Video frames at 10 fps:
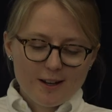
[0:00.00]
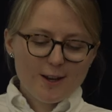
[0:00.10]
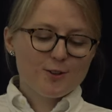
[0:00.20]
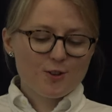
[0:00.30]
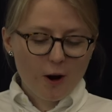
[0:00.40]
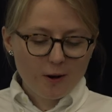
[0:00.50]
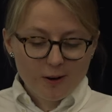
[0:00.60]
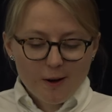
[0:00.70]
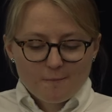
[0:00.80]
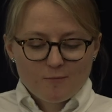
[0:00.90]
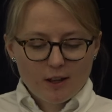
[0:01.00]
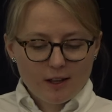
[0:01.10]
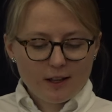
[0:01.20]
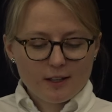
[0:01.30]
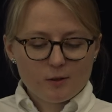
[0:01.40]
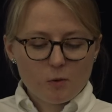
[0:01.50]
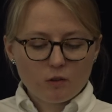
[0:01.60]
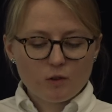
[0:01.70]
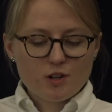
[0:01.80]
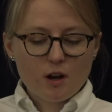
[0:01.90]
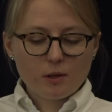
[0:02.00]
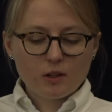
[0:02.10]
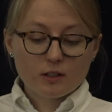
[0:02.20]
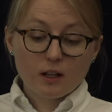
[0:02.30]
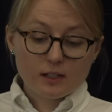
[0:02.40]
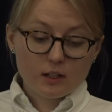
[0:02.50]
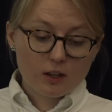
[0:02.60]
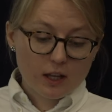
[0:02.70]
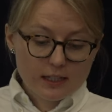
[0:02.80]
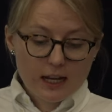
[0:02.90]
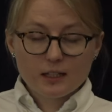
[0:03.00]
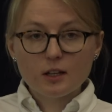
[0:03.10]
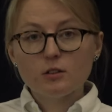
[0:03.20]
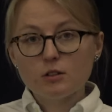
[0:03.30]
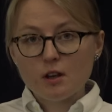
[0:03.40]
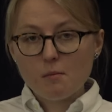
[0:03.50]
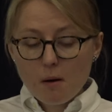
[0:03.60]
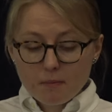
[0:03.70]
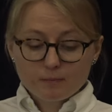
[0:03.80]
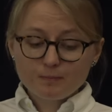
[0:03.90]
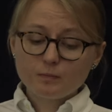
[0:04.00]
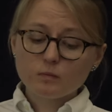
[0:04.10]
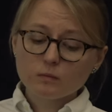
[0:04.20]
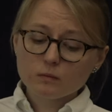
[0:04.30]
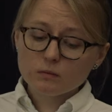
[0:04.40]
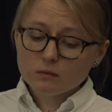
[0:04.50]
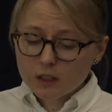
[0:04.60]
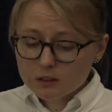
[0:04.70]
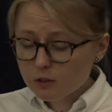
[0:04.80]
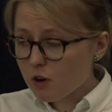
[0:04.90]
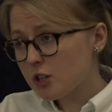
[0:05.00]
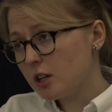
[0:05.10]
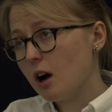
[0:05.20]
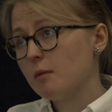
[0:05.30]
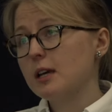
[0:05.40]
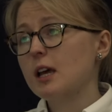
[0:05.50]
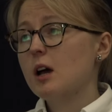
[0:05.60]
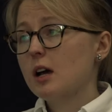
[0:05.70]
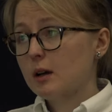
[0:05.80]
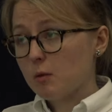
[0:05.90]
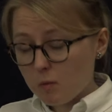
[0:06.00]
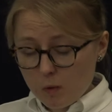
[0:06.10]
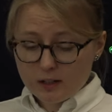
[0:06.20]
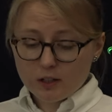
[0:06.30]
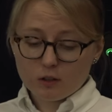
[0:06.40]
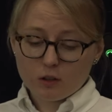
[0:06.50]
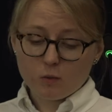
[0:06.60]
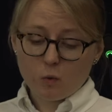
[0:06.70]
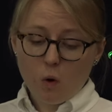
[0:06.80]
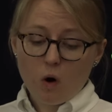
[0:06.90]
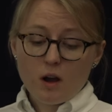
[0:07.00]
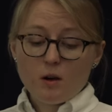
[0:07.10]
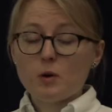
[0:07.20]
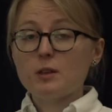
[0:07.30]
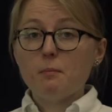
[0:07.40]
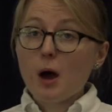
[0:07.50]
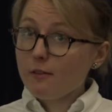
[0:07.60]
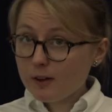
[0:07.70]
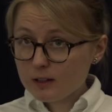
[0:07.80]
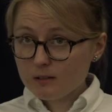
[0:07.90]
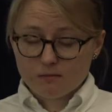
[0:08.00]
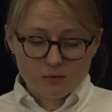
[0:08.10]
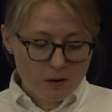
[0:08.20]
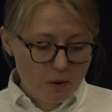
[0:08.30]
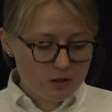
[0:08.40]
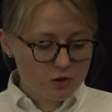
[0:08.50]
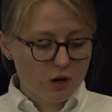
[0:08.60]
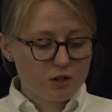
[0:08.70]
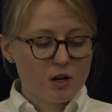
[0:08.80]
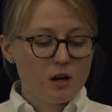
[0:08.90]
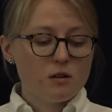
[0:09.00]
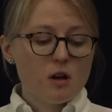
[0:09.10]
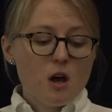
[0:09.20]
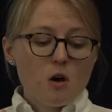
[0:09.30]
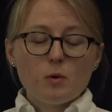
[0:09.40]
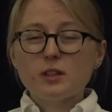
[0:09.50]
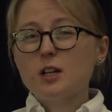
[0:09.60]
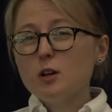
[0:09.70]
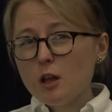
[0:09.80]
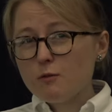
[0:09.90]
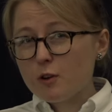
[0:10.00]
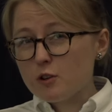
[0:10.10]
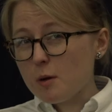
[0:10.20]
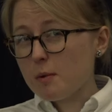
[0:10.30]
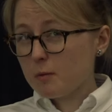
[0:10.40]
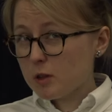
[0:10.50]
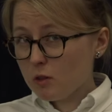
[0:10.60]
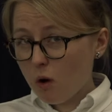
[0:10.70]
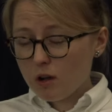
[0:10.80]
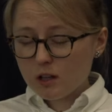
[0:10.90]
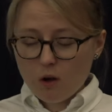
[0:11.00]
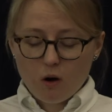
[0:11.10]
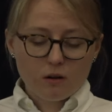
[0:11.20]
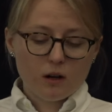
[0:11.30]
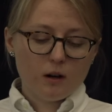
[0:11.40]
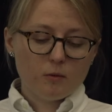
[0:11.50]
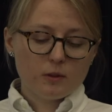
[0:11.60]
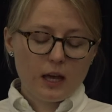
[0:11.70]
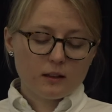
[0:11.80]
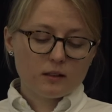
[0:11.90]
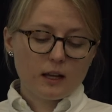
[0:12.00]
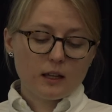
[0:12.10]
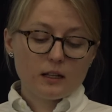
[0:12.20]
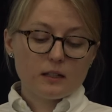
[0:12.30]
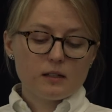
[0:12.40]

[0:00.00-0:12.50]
intro into what Russian army looked like in 1913. So to sum up, so Russian army went into the war with imperfect command structure, with good infantry, but with not a lot that kind of